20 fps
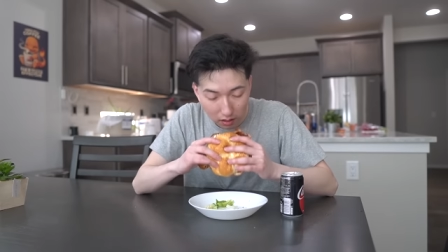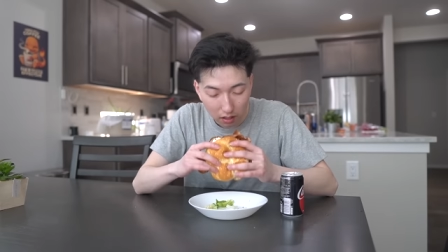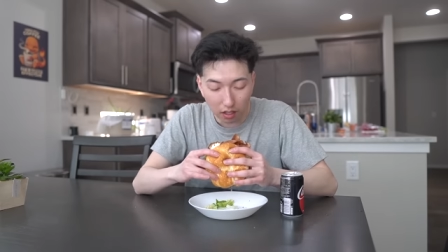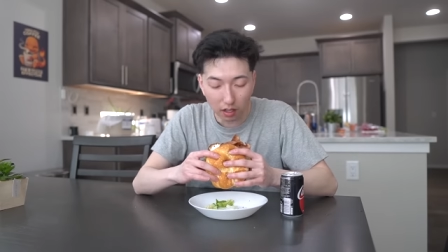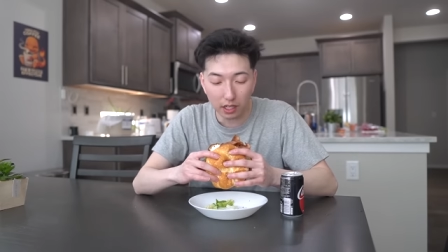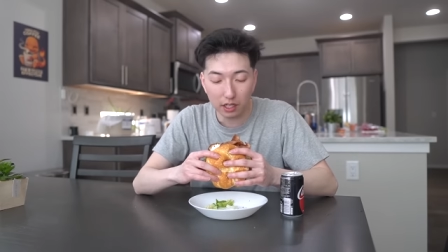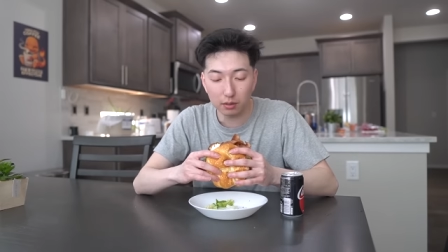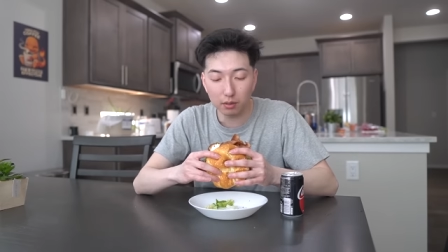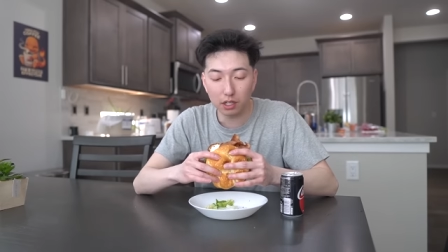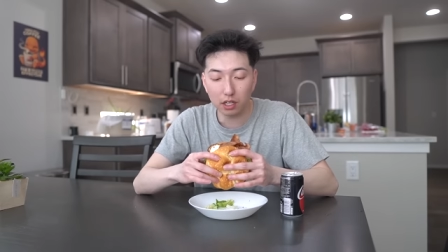
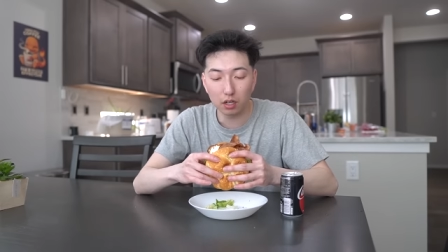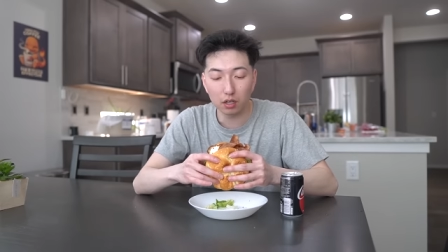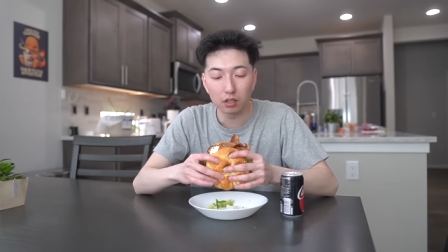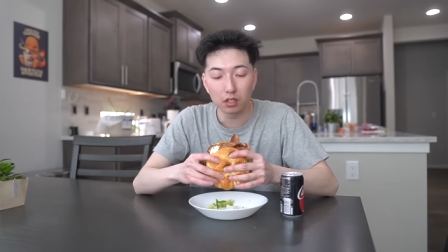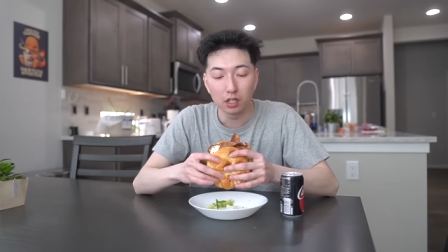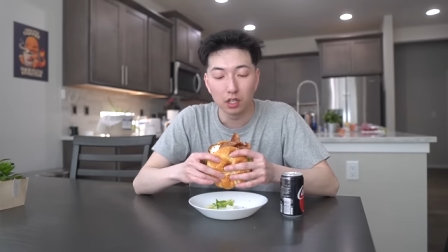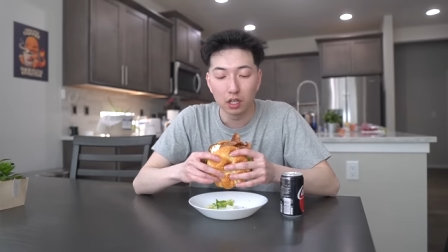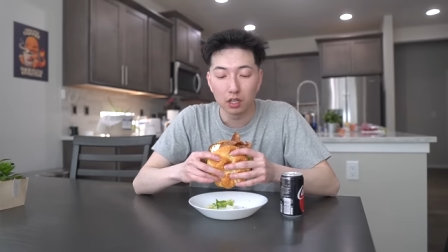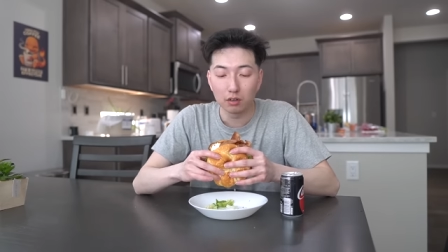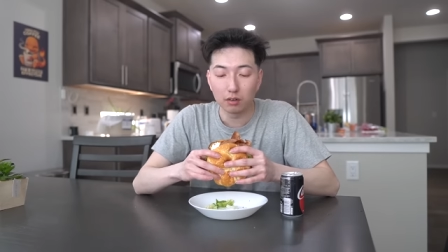All right, here we
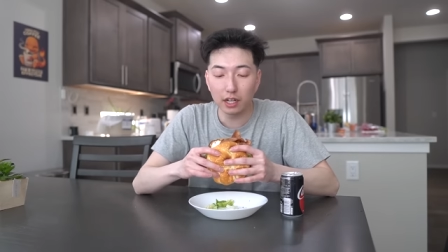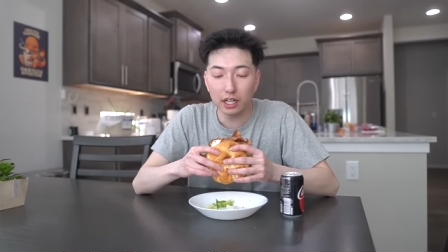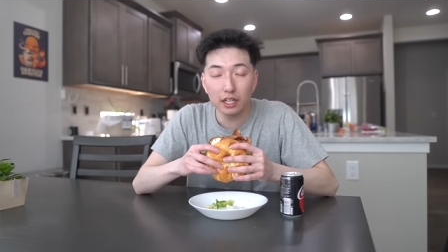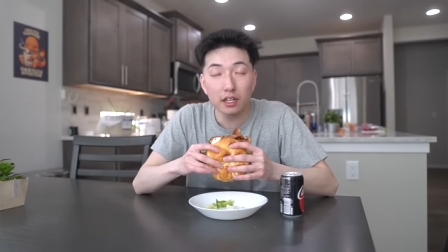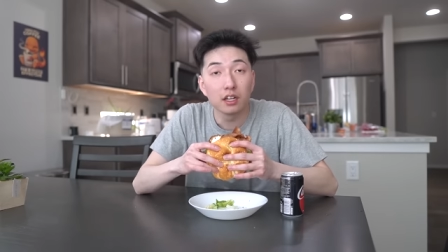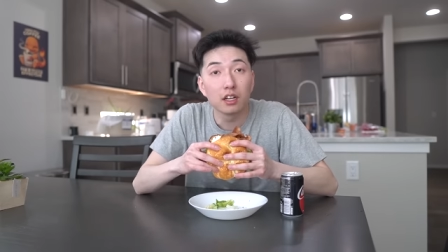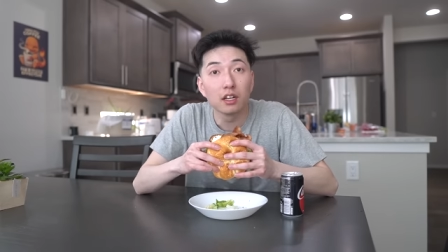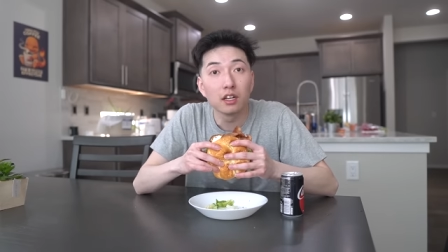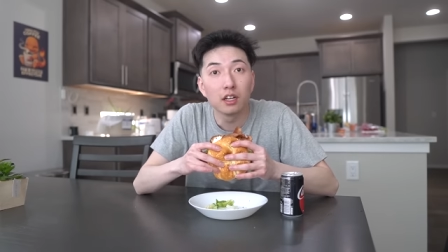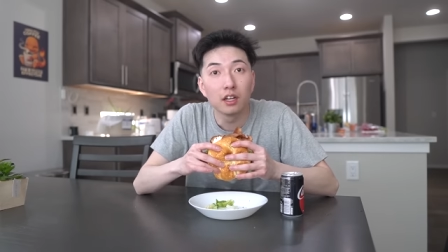go.
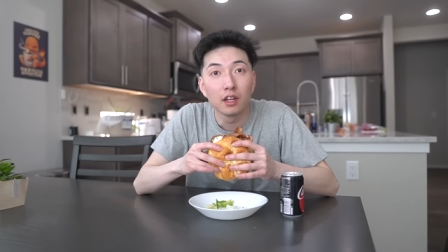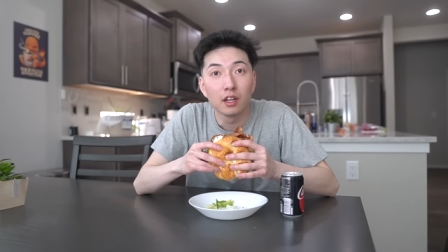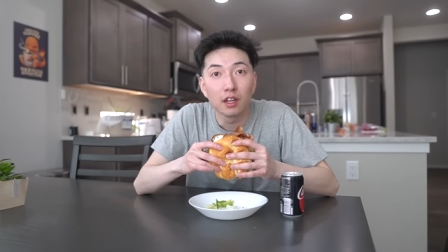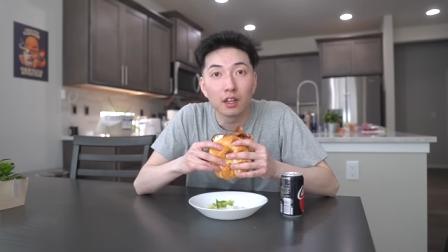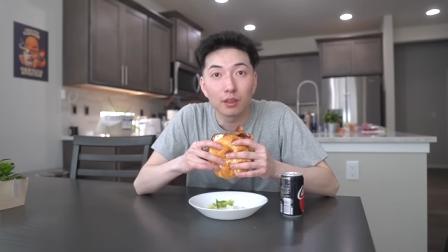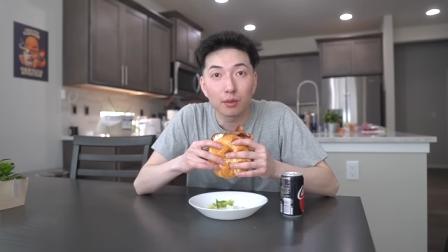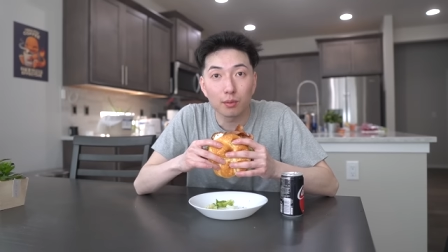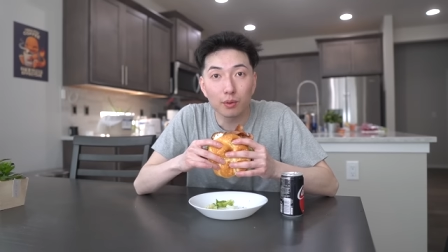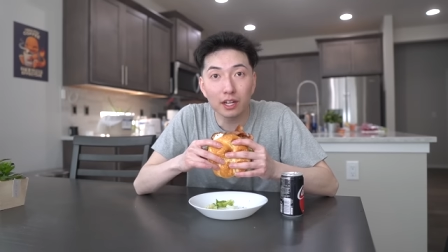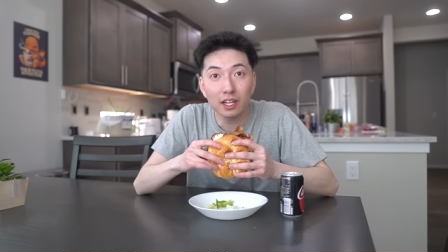Ready?
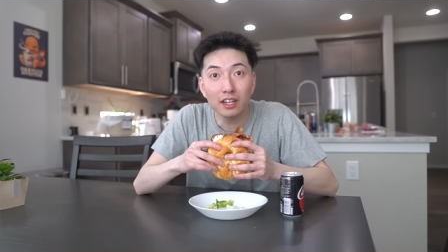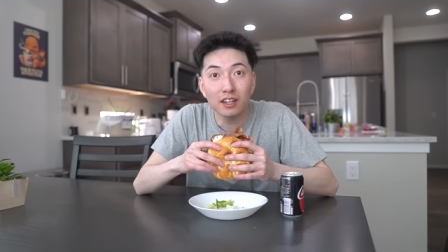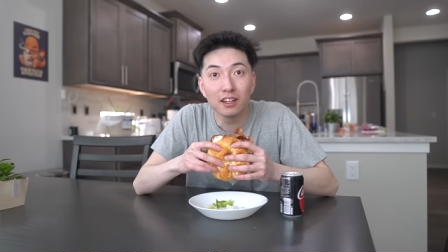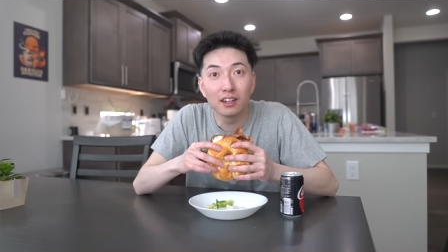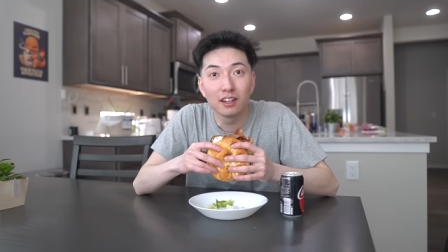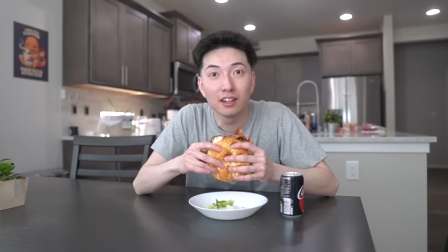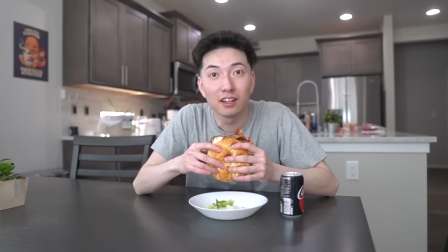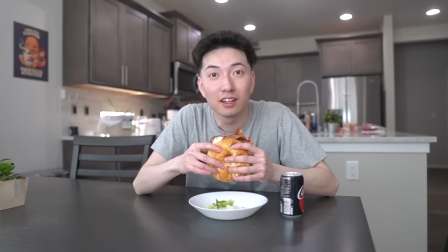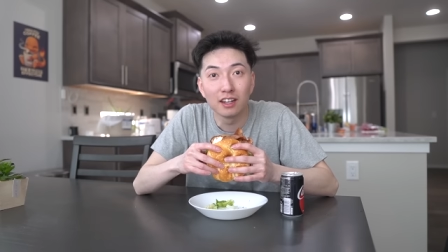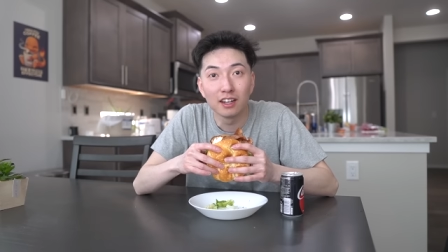Three,